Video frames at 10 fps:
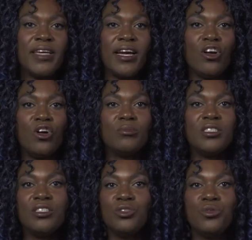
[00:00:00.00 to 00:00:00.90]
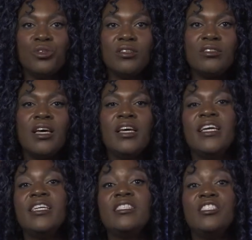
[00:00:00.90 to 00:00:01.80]
care homes, and schools,
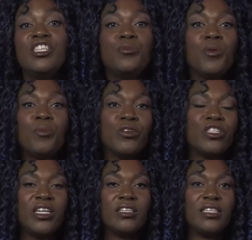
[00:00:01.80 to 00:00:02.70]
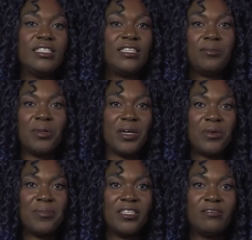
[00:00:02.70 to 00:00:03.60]
is disproportionately done by
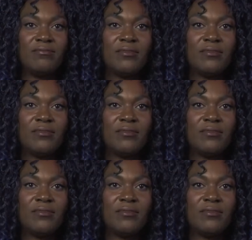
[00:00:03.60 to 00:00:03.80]
women.